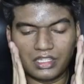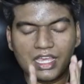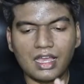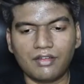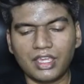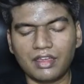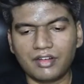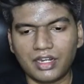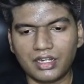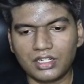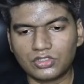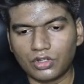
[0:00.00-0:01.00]
yeah, we have
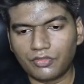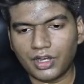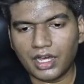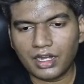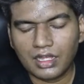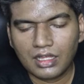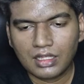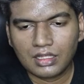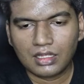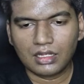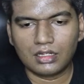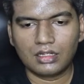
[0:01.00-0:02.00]
done it so far.
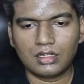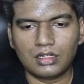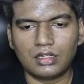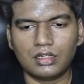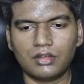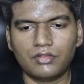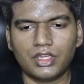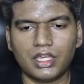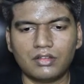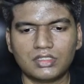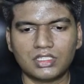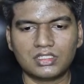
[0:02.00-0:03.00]
We
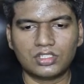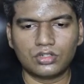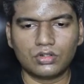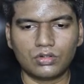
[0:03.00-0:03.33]
have just